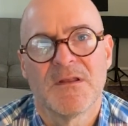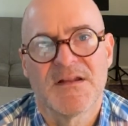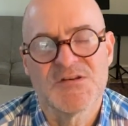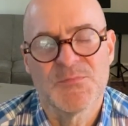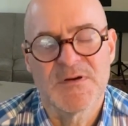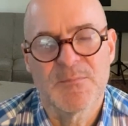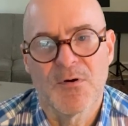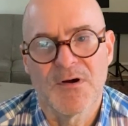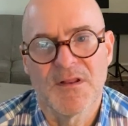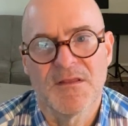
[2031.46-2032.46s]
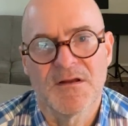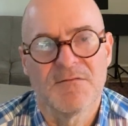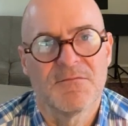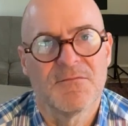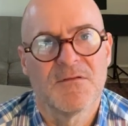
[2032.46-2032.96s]
That's a big part, I think,
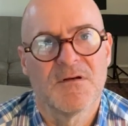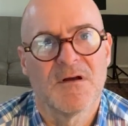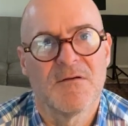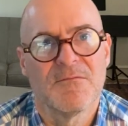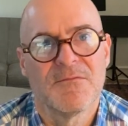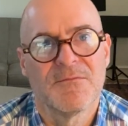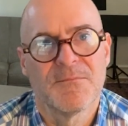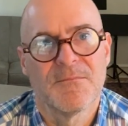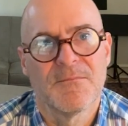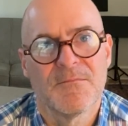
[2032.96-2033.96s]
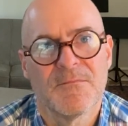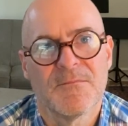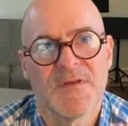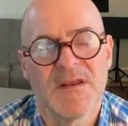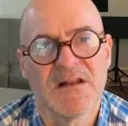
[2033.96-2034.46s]
of
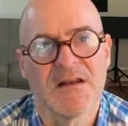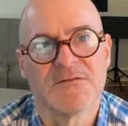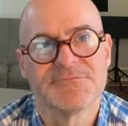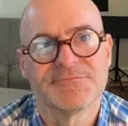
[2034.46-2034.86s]
healing.